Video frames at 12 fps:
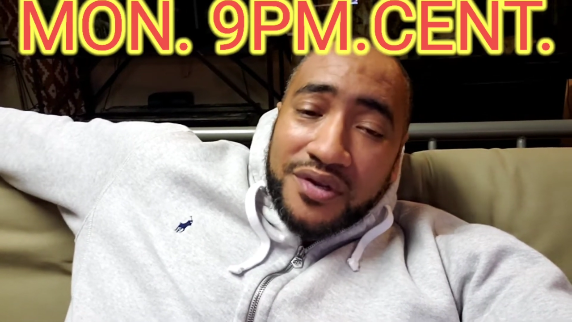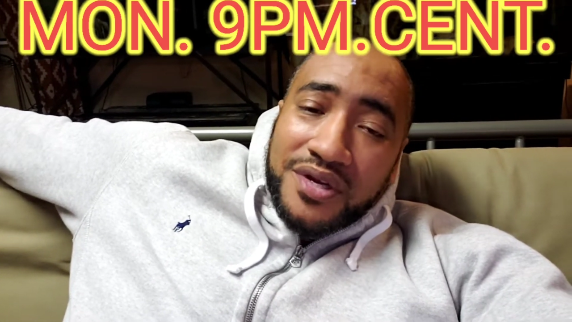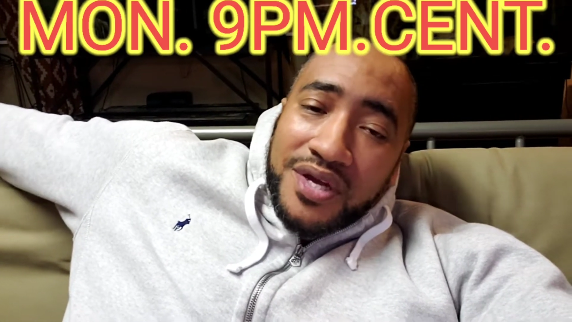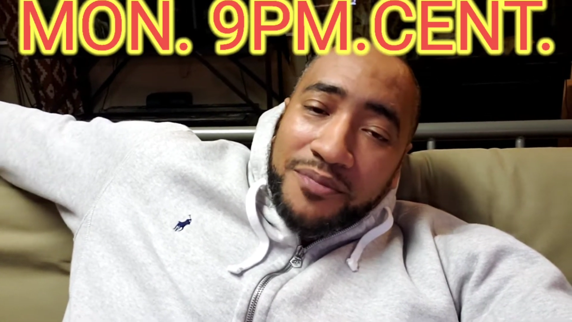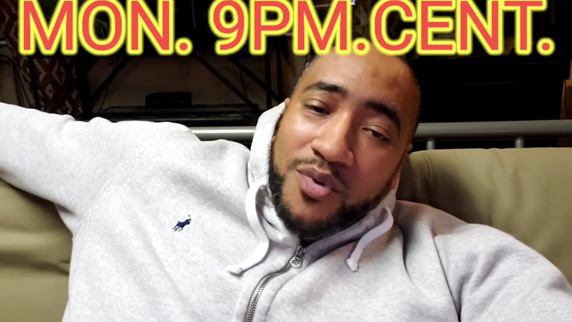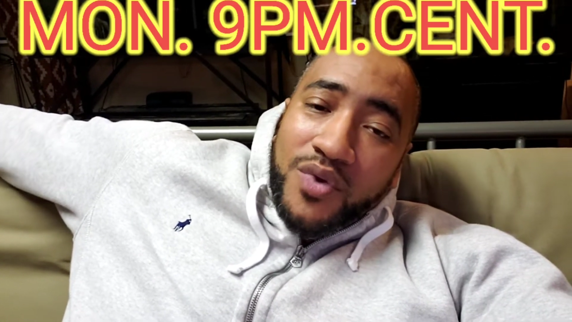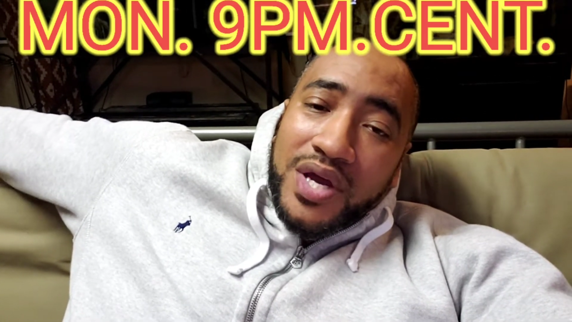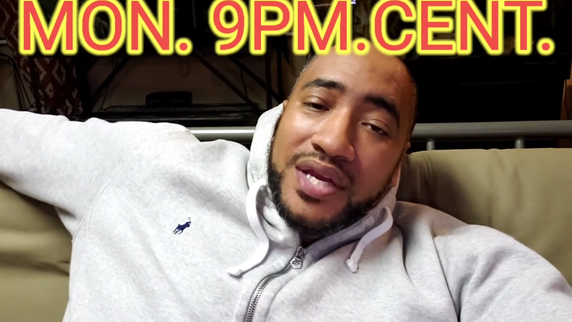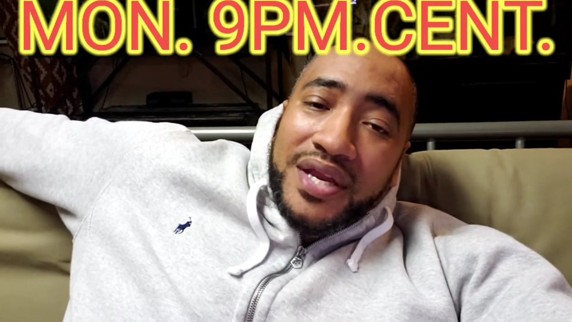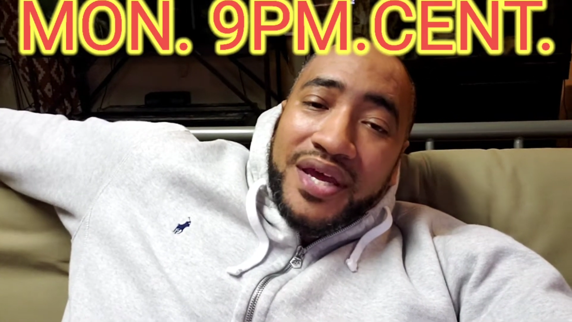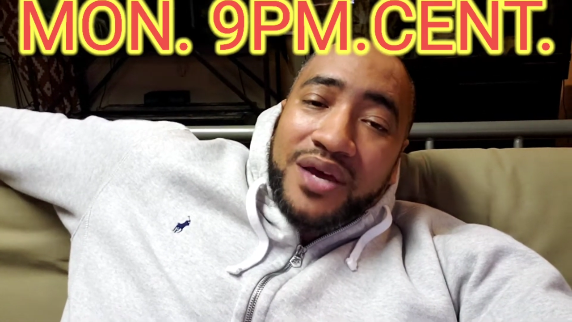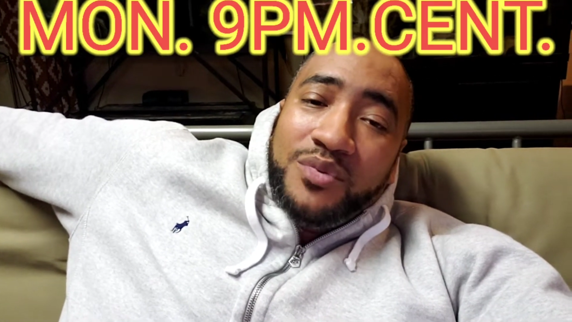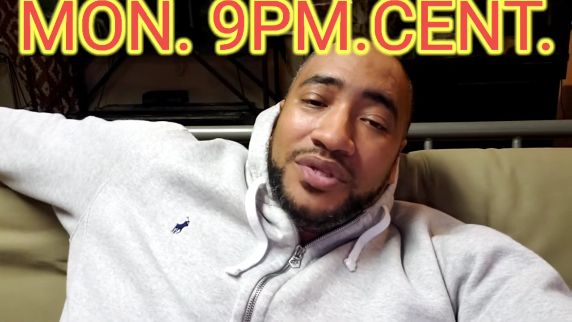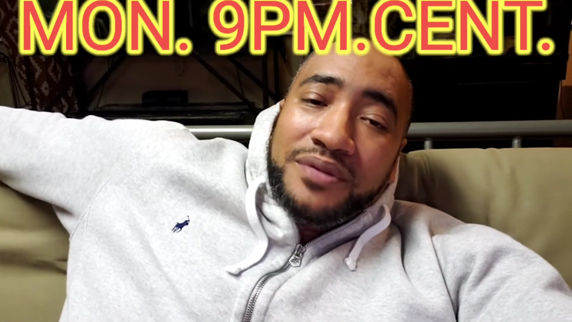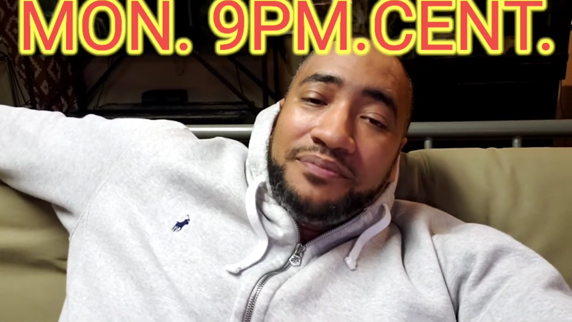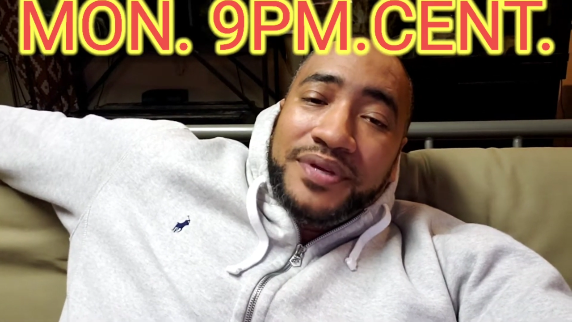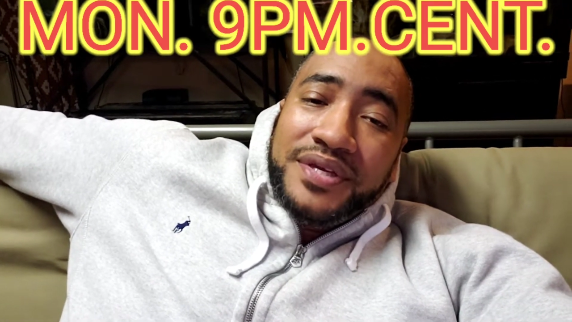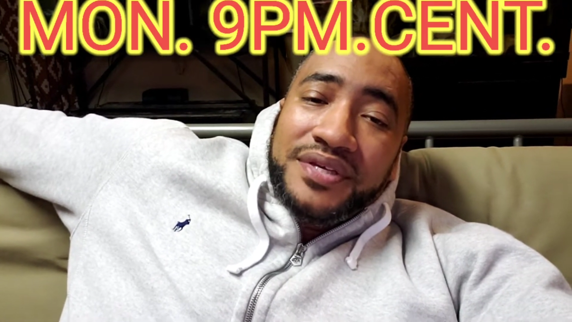come and wind down with the
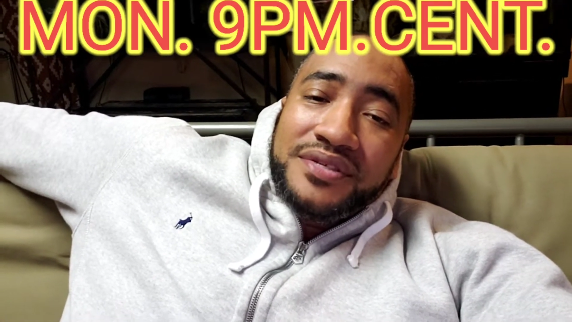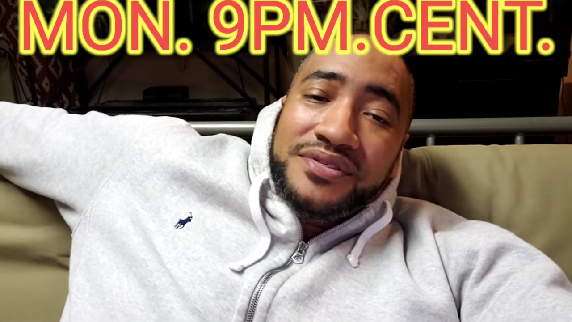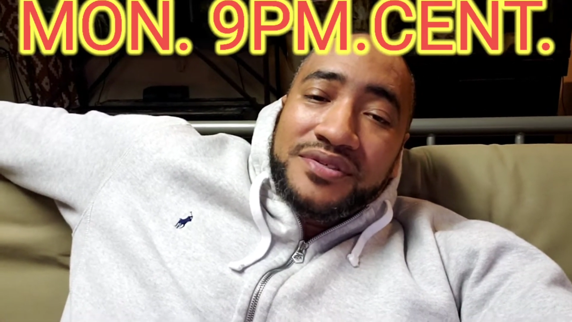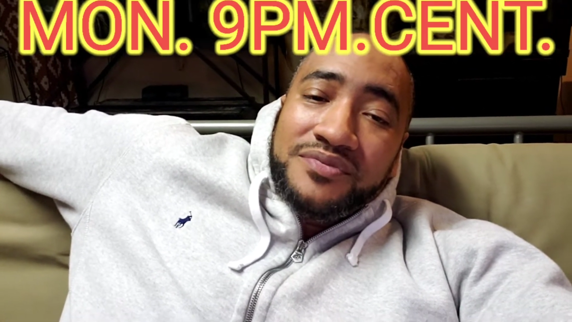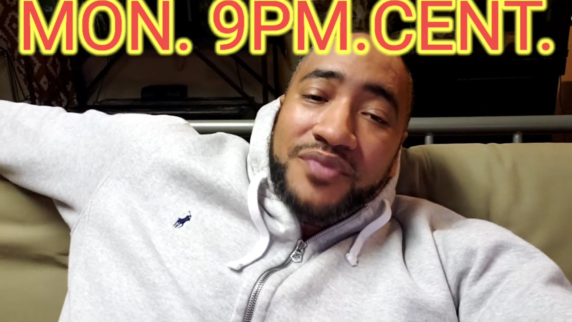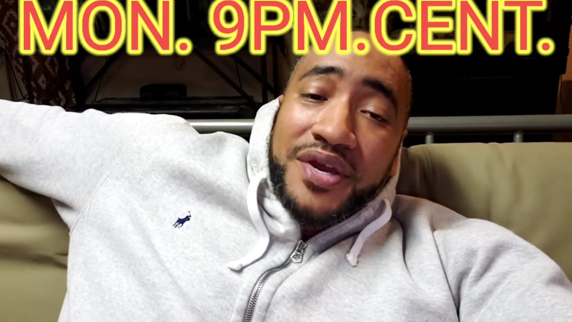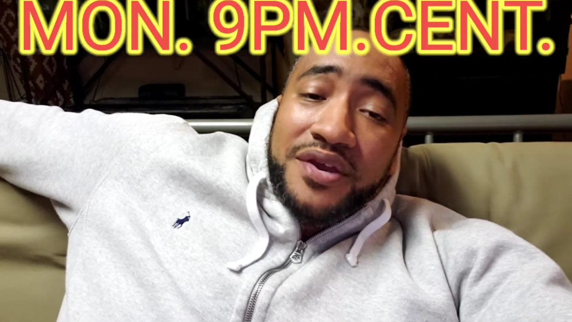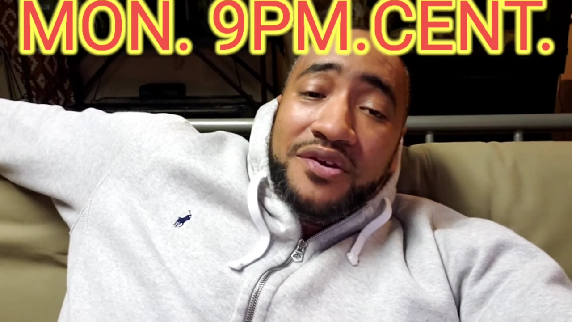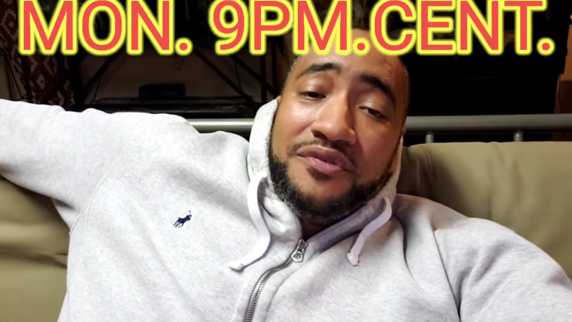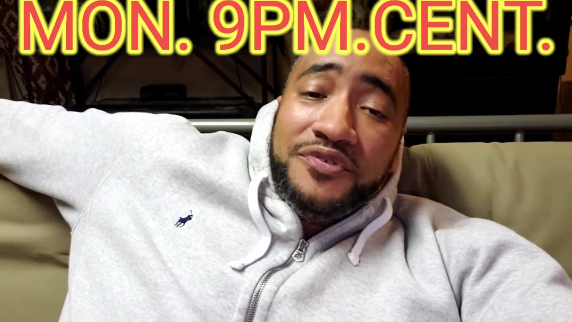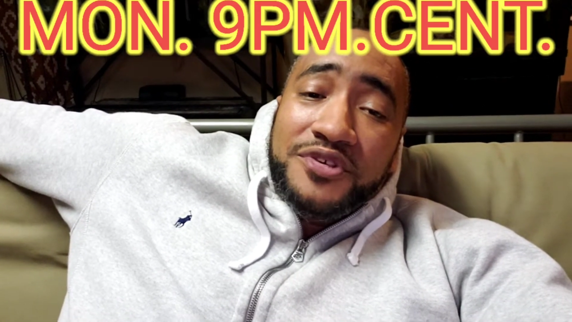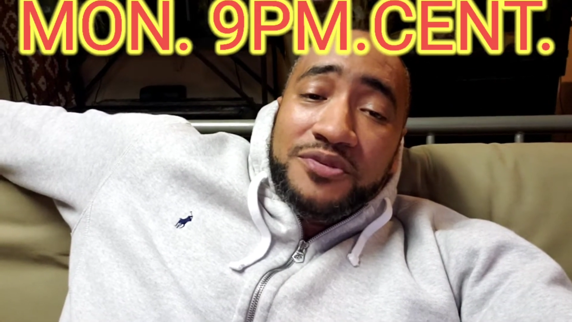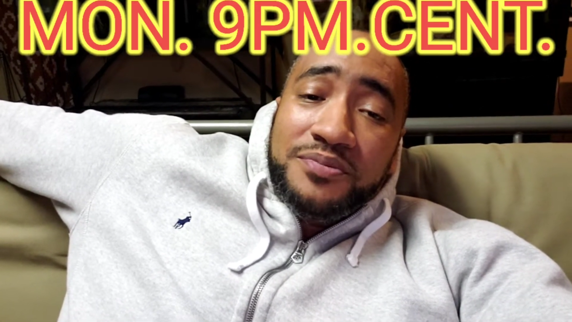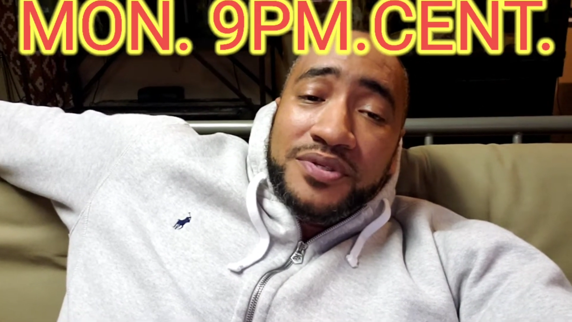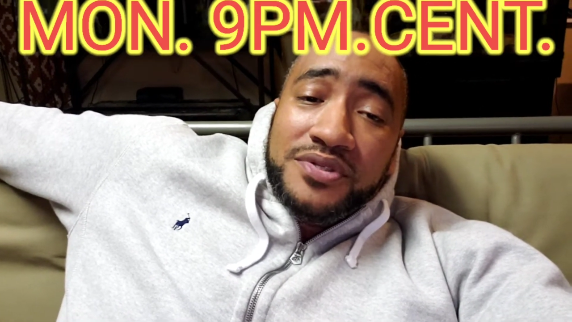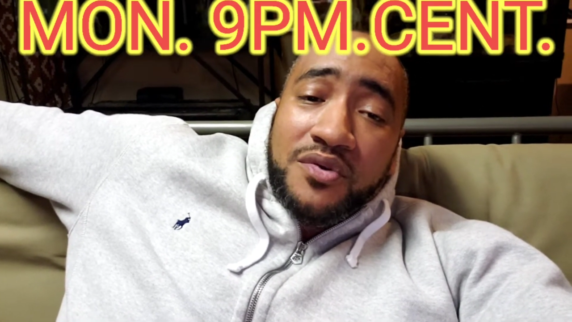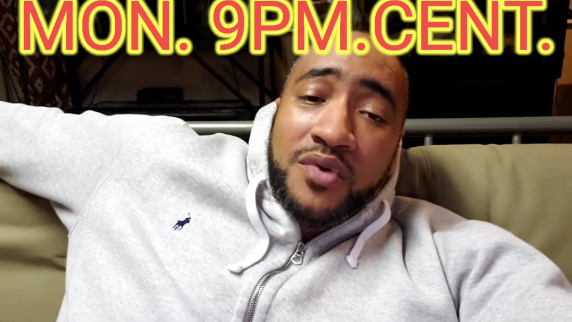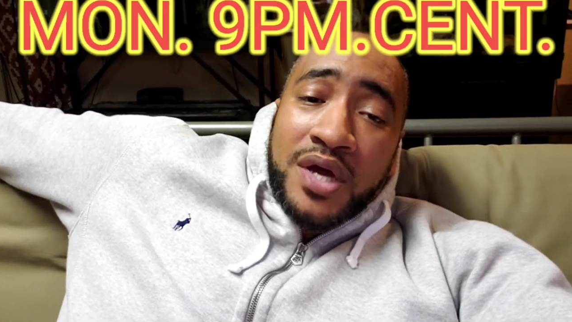biz, right here on Fishy
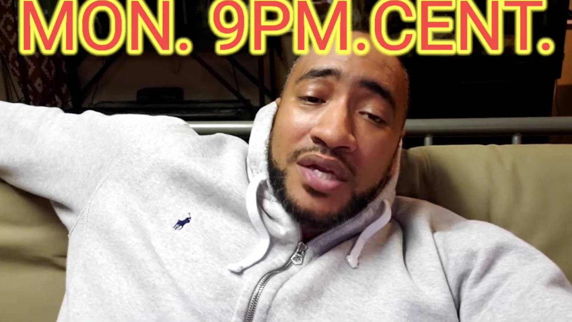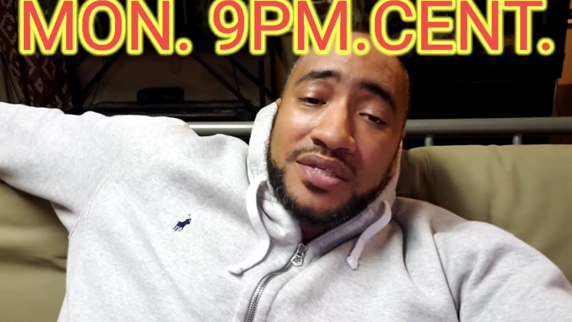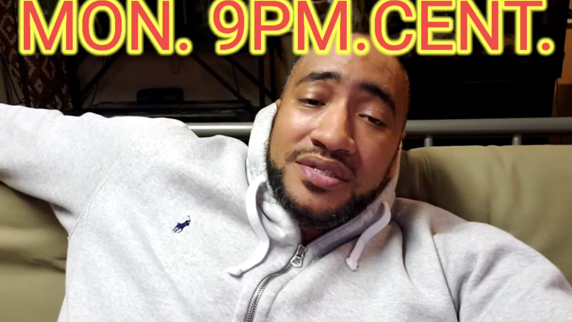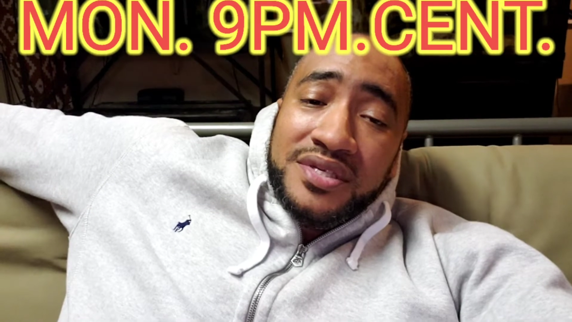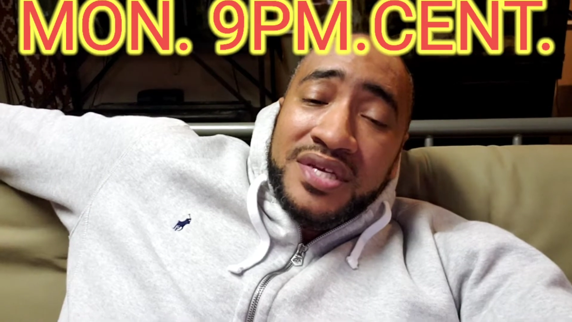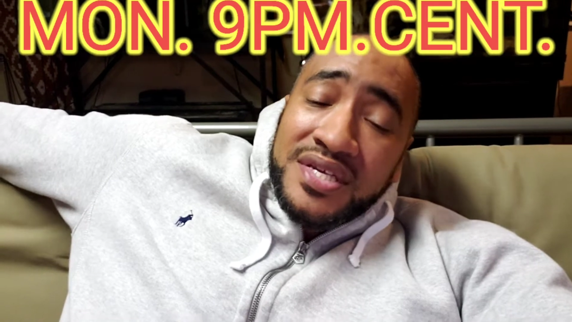Biz Aquatics.